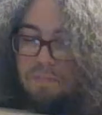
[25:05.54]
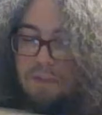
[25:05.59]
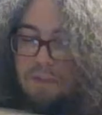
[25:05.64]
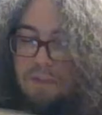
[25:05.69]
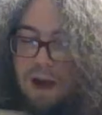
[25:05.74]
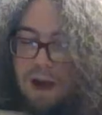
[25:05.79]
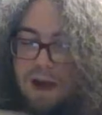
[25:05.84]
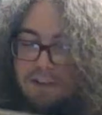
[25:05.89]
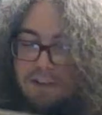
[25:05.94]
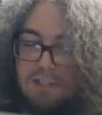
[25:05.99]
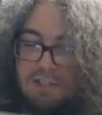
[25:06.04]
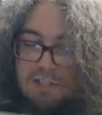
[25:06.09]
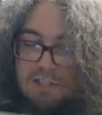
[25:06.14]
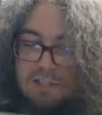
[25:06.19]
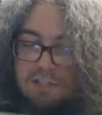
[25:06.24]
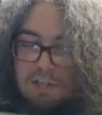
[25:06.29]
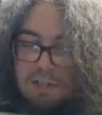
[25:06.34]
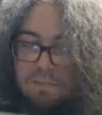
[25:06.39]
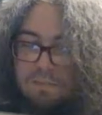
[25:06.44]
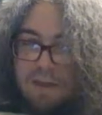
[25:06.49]
the box is in
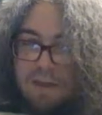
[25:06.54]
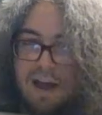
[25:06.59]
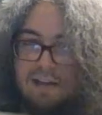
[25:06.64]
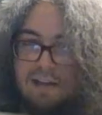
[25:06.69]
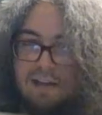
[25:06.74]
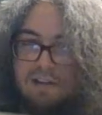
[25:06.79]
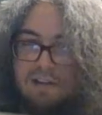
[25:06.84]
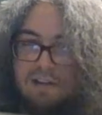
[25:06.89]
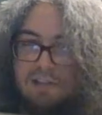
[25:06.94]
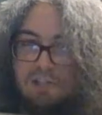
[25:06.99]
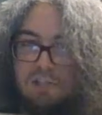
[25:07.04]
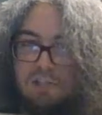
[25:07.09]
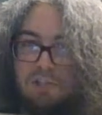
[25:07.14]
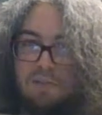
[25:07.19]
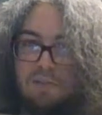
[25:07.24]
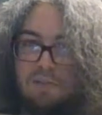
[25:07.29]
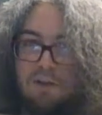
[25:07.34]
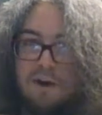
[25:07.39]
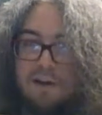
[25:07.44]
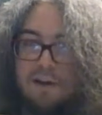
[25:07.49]
such bad condition, to
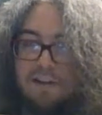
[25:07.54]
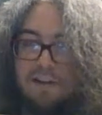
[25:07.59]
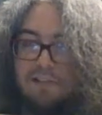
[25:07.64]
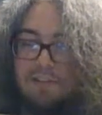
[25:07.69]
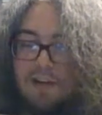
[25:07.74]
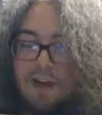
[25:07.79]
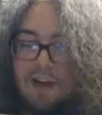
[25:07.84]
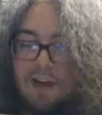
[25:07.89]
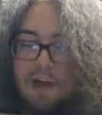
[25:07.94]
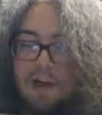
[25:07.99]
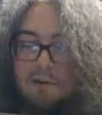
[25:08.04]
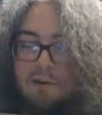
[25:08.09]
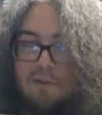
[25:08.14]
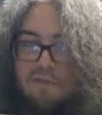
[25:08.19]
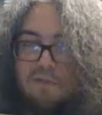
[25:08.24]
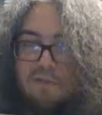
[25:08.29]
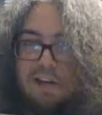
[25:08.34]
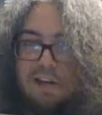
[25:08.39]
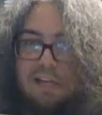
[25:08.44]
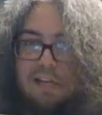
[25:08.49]
be honest. I don't know
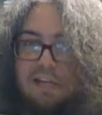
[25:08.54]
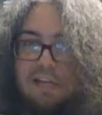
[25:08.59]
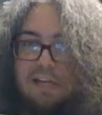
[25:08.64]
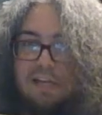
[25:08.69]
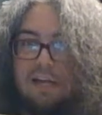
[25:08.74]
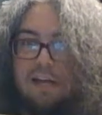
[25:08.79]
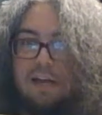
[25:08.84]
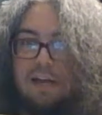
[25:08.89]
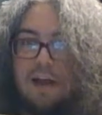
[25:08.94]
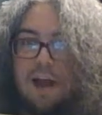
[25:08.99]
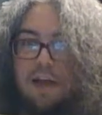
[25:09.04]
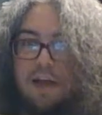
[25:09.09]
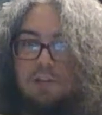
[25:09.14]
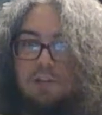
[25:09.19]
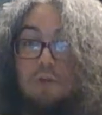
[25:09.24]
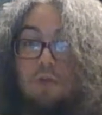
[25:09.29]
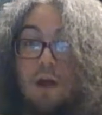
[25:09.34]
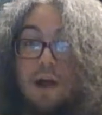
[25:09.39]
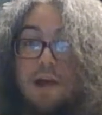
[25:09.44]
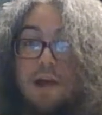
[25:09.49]
if I can clean it. I
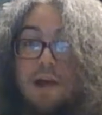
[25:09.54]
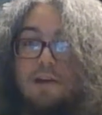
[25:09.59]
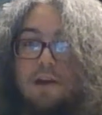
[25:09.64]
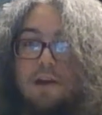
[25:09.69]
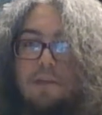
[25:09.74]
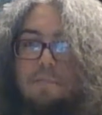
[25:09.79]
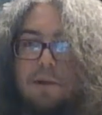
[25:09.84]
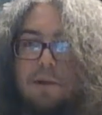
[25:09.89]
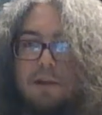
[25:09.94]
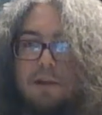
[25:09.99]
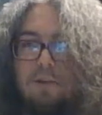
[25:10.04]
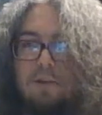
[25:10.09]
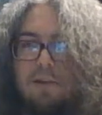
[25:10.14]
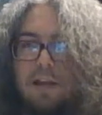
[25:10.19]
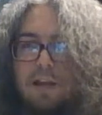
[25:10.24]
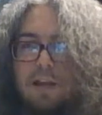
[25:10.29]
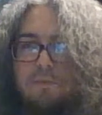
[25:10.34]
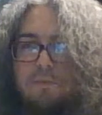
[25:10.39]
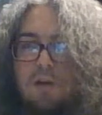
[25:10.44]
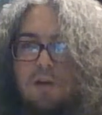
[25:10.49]
tried, but it looked
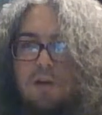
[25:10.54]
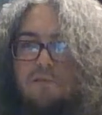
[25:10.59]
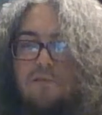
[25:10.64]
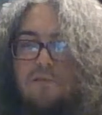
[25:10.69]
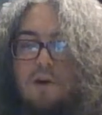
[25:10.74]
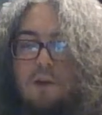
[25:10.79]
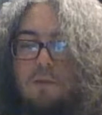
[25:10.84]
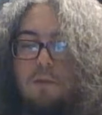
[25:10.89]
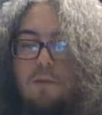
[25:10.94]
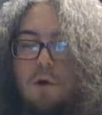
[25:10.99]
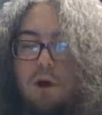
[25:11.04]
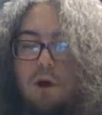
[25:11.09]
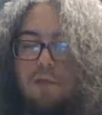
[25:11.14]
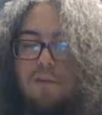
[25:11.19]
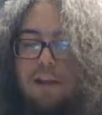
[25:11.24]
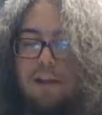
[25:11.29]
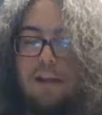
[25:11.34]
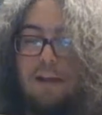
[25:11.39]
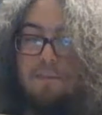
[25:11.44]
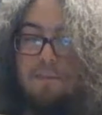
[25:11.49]
like it was going to fall apart
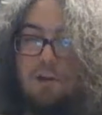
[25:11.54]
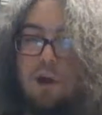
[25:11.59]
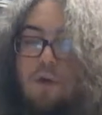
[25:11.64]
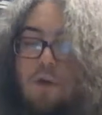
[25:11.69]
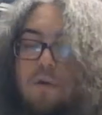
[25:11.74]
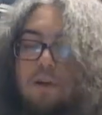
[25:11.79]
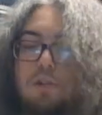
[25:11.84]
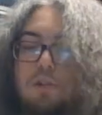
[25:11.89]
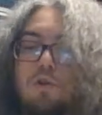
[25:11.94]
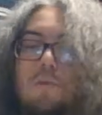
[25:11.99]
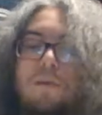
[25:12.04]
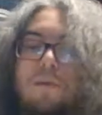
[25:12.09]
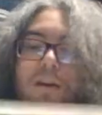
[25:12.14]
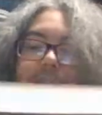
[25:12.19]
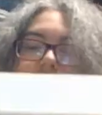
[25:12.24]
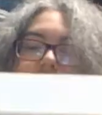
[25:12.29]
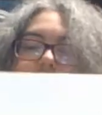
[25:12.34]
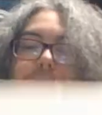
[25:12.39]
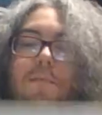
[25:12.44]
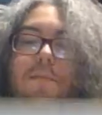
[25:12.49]
if I kept going. So I'm
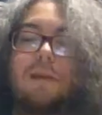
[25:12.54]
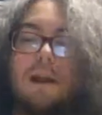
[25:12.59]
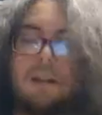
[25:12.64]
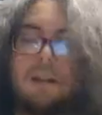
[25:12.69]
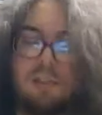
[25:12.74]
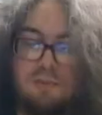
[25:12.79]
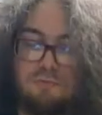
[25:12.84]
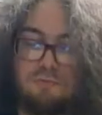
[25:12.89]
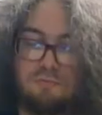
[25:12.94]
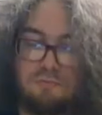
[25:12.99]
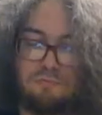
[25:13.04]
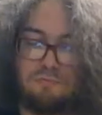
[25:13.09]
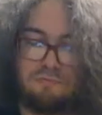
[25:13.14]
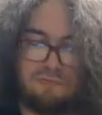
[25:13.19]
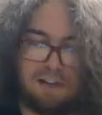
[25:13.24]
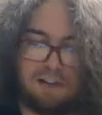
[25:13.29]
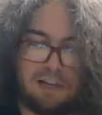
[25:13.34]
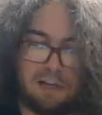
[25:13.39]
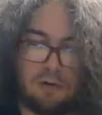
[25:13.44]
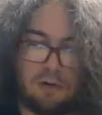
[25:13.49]
going to keep it in its
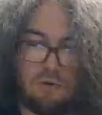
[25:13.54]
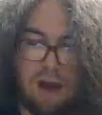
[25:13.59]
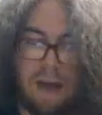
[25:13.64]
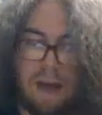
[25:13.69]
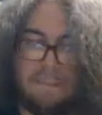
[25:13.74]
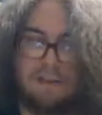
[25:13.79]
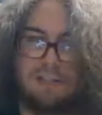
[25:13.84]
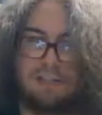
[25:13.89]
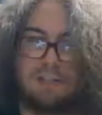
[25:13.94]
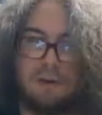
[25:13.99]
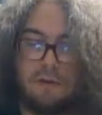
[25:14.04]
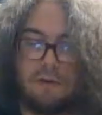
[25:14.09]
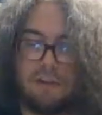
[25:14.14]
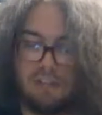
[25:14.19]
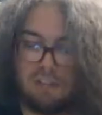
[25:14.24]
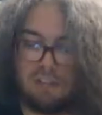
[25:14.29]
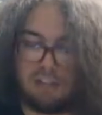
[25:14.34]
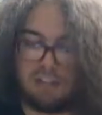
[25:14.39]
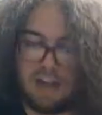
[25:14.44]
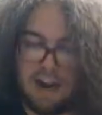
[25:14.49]
really crappy,
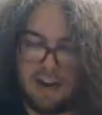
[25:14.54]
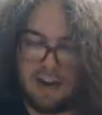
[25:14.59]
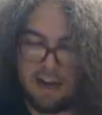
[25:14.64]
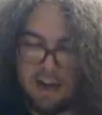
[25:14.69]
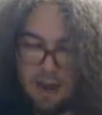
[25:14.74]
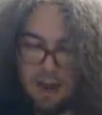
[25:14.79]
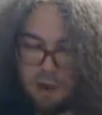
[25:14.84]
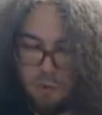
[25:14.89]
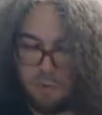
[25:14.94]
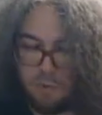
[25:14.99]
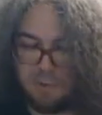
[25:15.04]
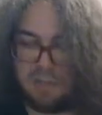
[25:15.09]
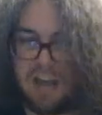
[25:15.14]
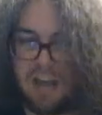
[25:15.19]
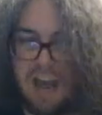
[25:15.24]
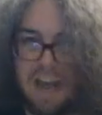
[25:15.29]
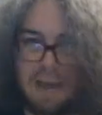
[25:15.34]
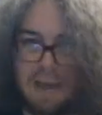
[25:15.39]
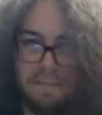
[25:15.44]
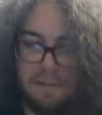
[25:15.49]
dirty state with
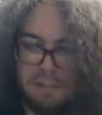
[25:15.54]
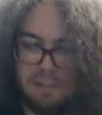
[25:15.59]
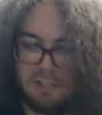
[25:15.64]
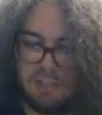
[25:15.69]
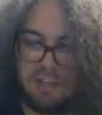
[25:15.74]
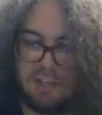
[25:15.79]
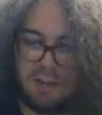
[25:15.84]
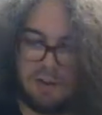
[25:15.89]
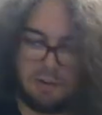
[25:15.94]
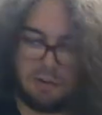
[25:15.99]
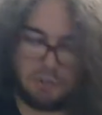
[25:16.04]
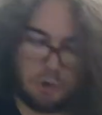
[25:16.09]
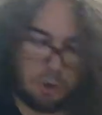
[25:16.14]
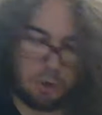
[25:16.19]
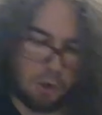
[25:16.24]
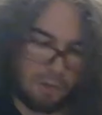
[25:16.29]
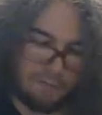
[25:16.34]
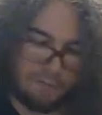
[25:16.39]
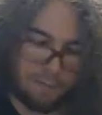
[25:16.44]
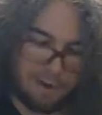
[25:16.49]
tape and stickers all
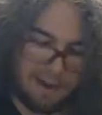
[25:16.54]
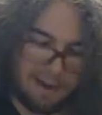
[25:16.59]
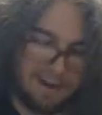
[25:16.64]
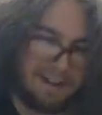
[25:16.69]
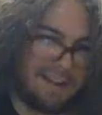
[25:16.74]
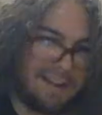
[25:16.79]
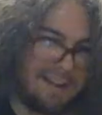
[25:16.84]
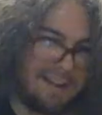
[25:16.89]
over it